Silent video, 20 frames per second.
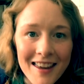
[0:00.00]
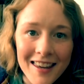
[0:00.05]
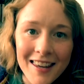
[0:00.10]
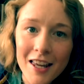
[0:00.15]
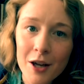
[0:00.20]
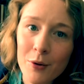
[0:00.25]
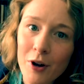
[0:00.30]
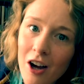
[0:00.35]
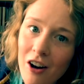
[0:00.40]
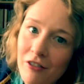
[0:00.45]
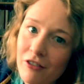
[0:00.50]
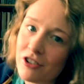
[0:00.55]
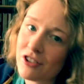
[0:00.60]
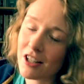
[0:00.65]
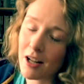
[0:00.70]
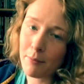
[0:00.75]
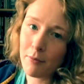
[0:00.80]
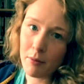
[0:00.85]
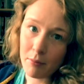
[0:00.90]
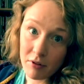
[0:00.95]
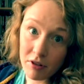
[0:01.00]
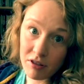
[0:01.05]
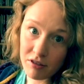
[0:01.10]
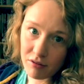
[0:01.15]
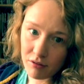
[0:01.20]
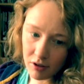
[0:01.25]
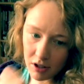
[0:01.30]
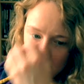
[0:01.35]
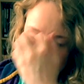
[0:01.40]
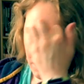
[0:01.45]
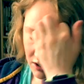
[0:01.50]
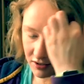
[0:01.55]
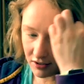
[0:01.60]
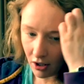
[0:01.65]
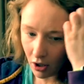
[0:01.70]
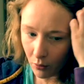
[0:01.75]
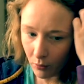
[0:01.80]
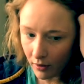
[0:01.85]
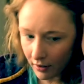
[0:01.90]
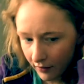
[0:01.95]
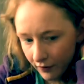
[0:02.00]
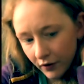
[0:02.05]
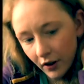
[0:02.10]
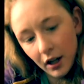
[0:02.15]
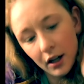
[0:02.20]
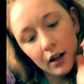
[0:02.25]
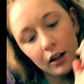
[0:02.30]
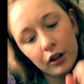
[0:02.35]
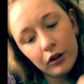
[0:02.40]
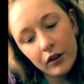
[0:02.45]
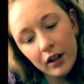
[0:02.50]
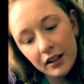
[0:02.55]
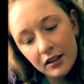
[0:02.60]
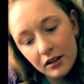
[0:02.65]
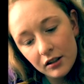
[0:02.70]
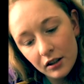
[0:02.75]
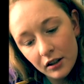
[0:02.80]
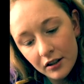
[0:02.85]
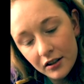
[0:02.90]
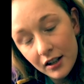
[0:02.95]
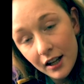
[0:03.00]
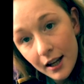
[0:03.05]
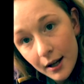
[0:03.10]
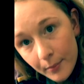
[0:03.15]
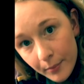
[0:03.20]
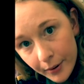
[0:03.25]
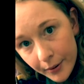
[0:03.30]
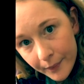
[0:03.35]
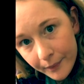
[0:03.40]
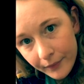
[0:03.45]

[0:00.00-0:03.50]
here we are for step number 3. So we've created our tip,